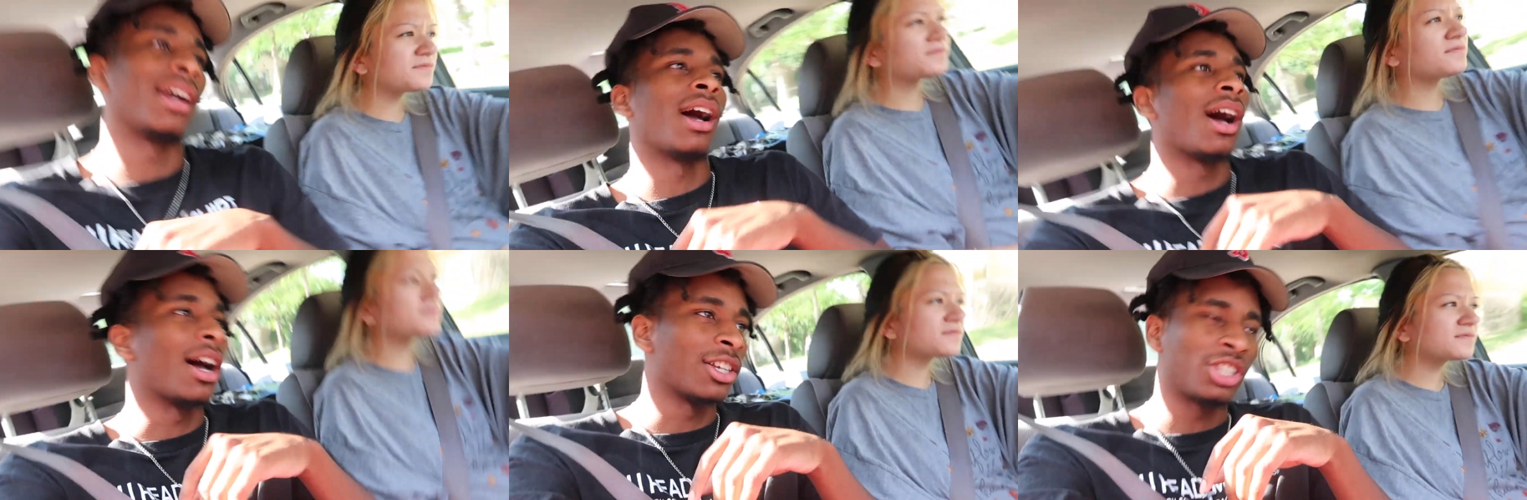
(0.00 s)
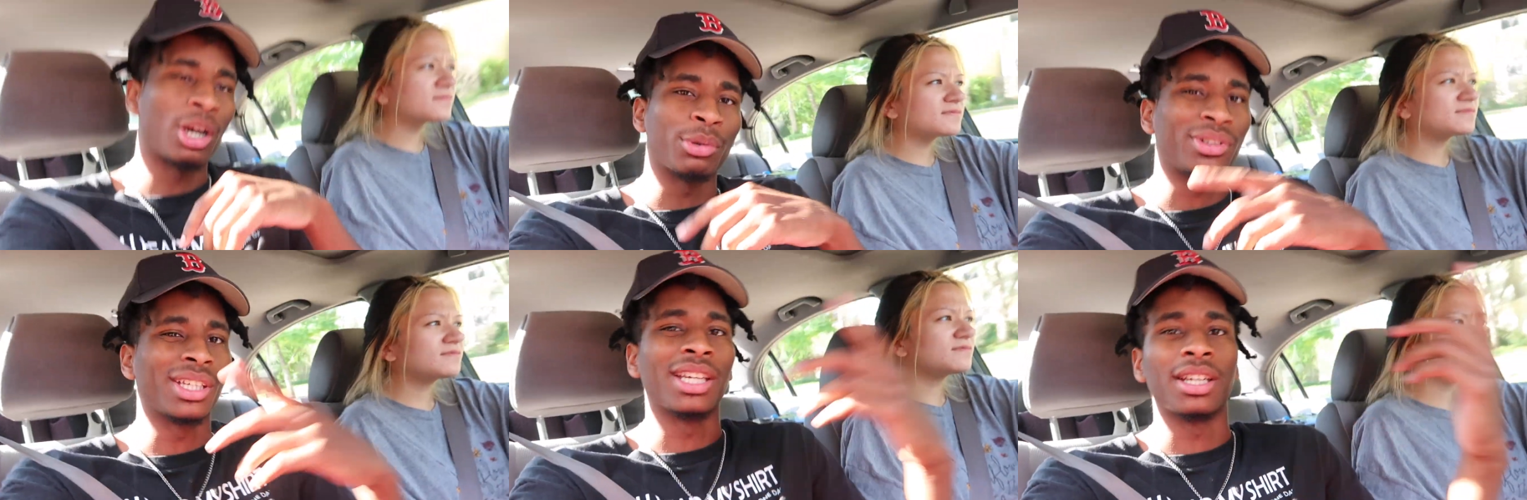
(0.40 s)
Speaker 1: gosh, y'all
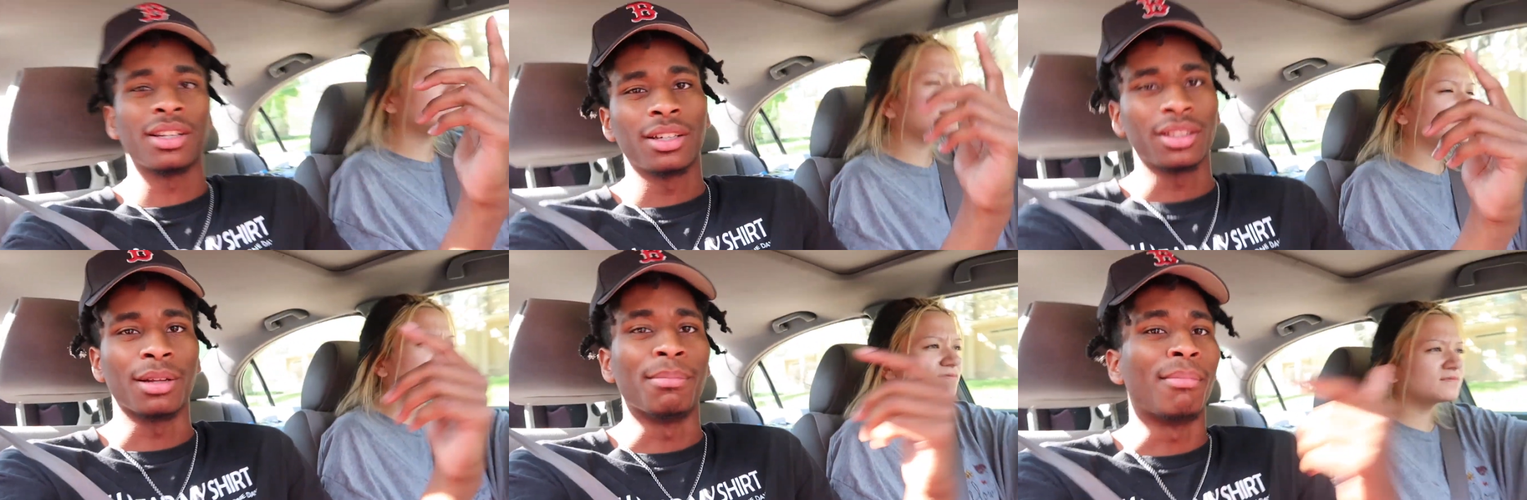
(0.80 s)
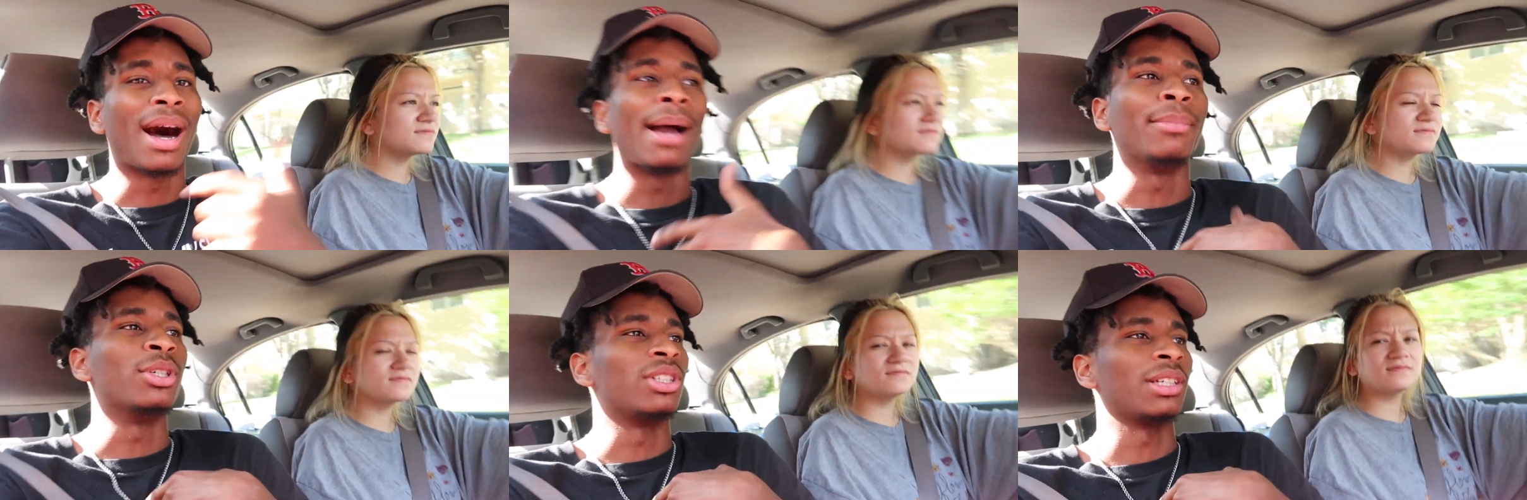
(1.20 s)
would think that my
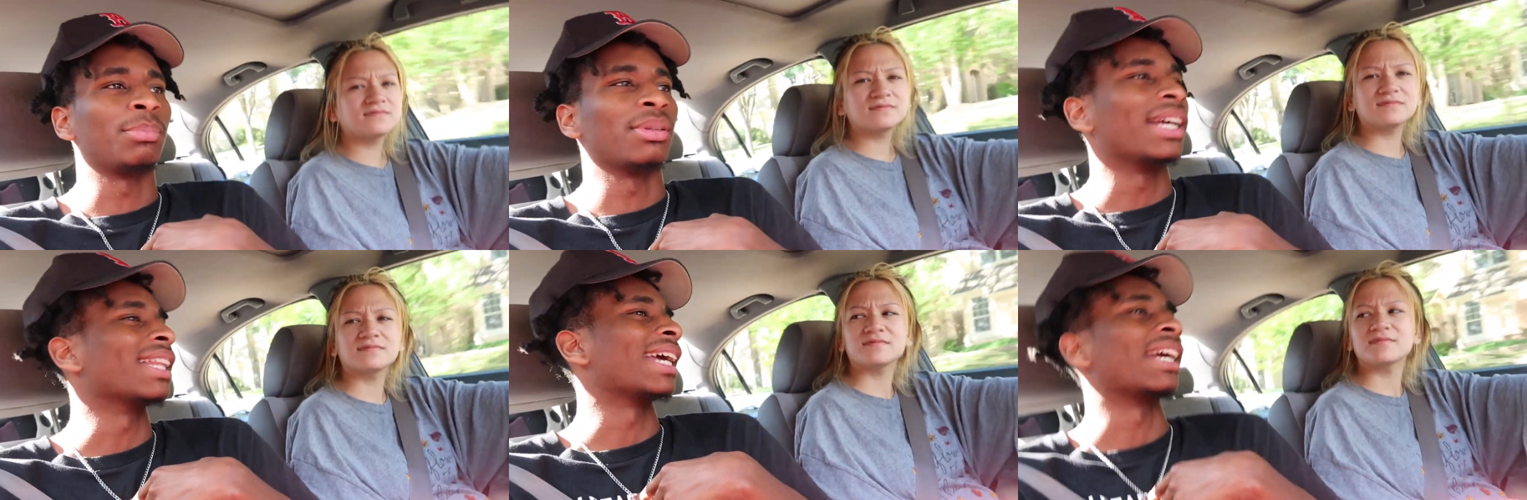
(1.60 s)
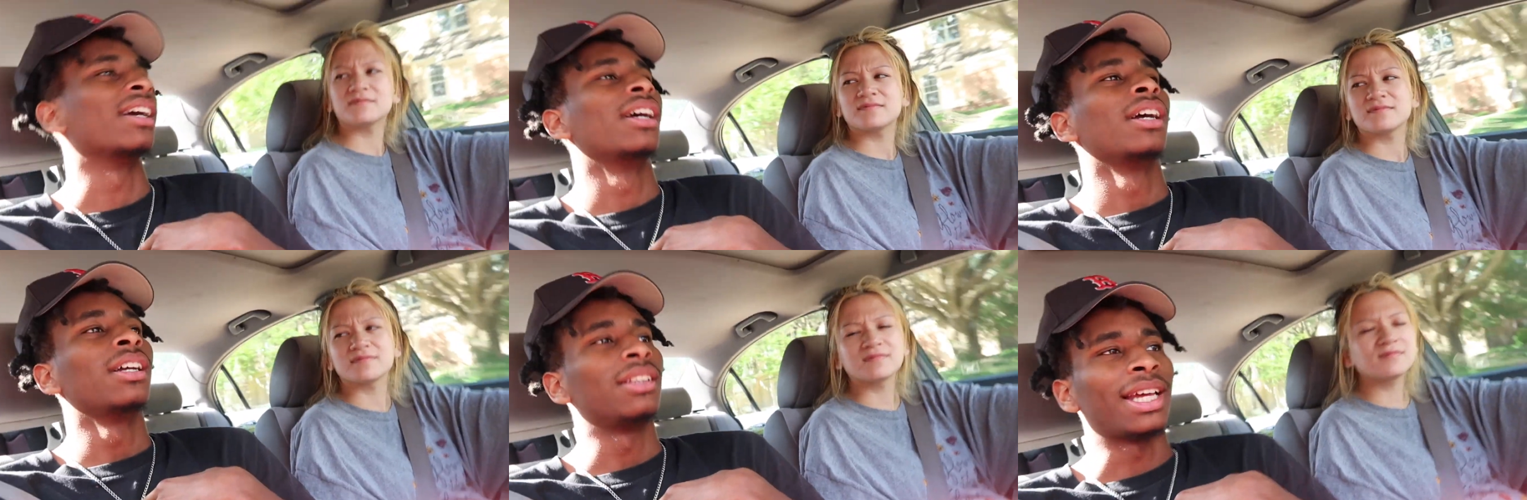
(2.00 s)
music played like
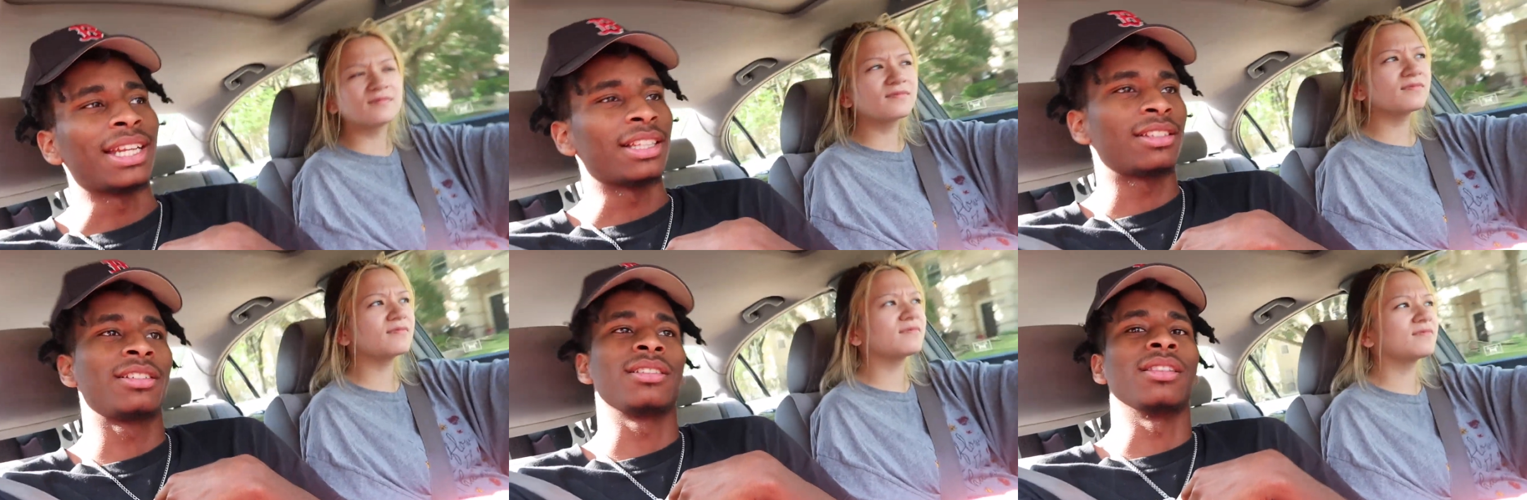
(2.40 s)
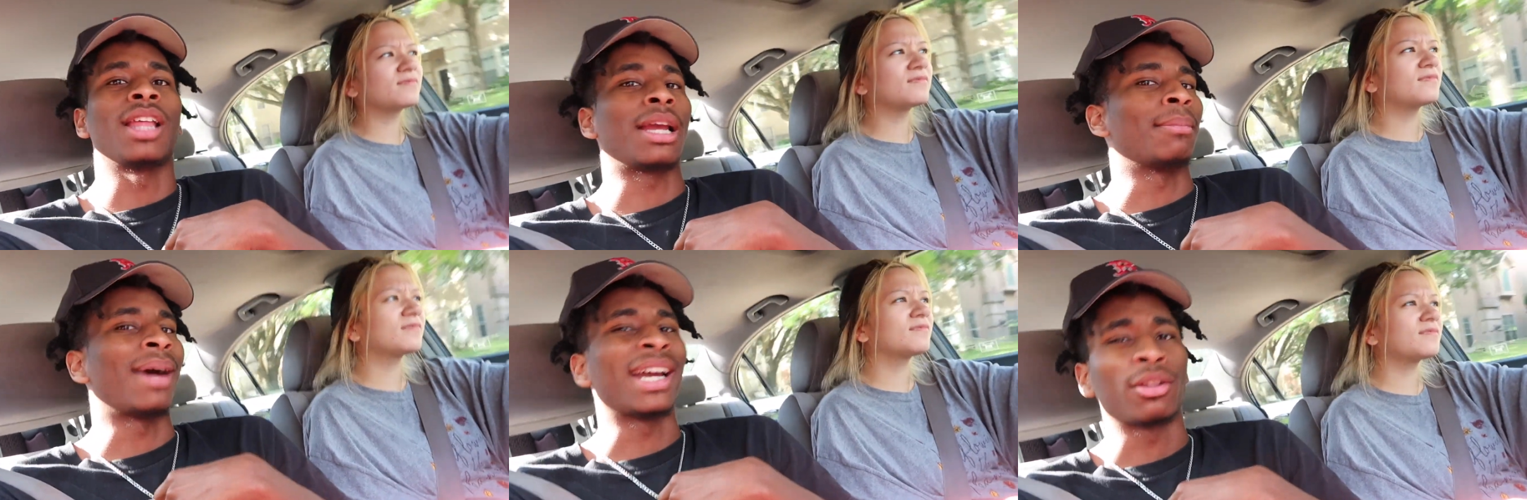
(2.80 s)
that it's like
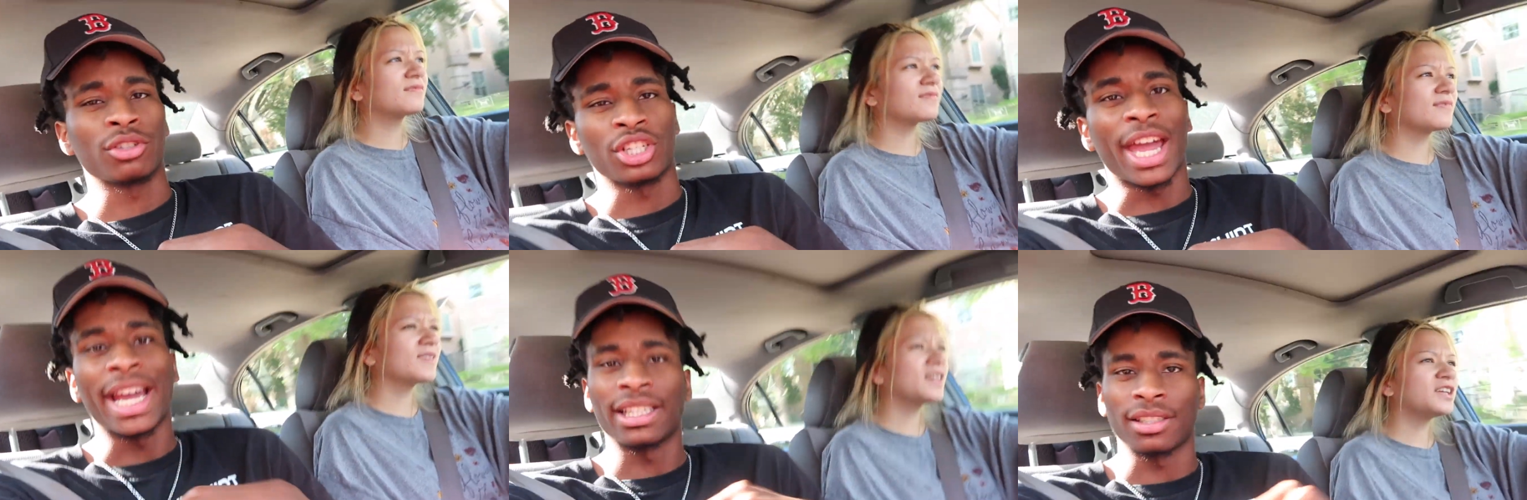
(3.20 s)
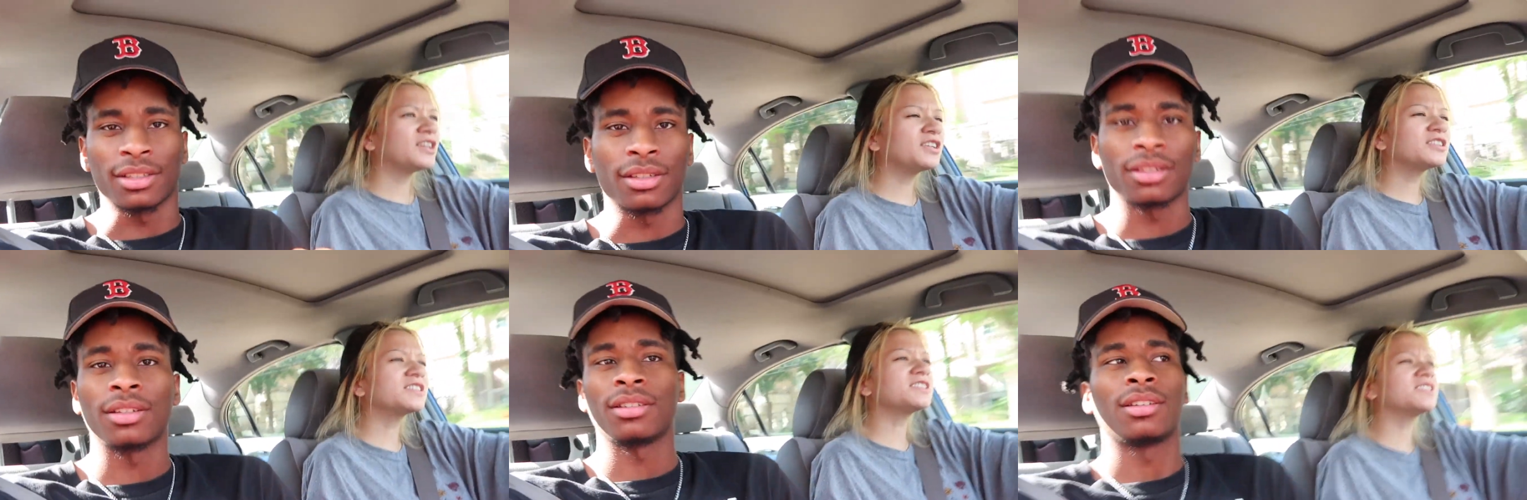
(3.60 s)
Michael Jackson.
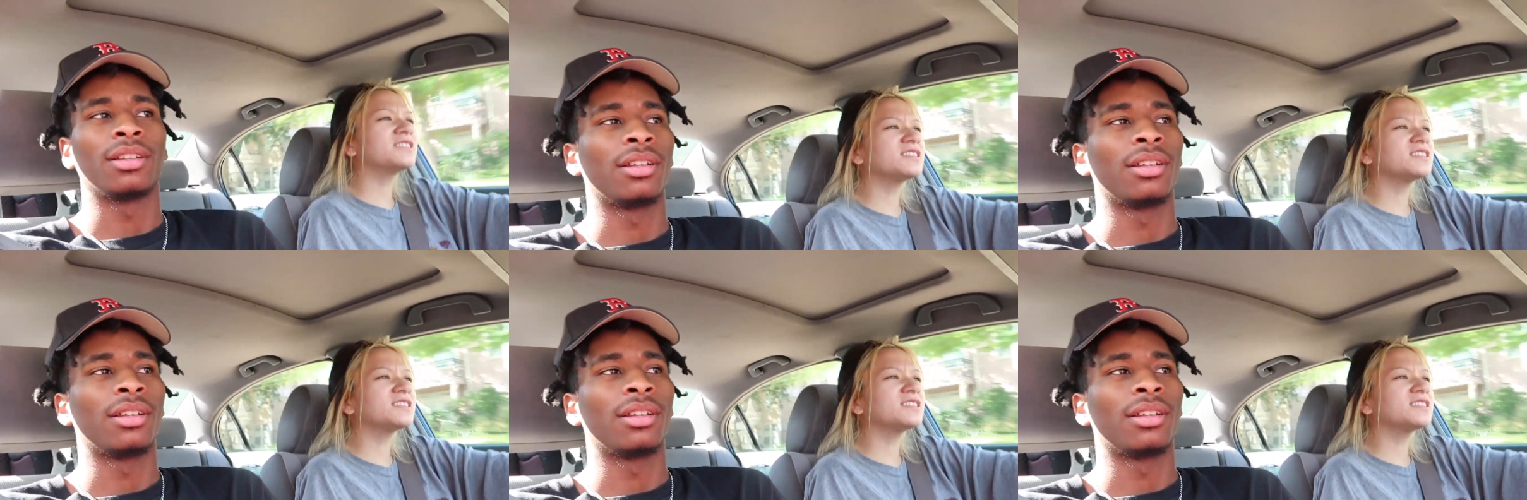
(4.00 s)
Yours is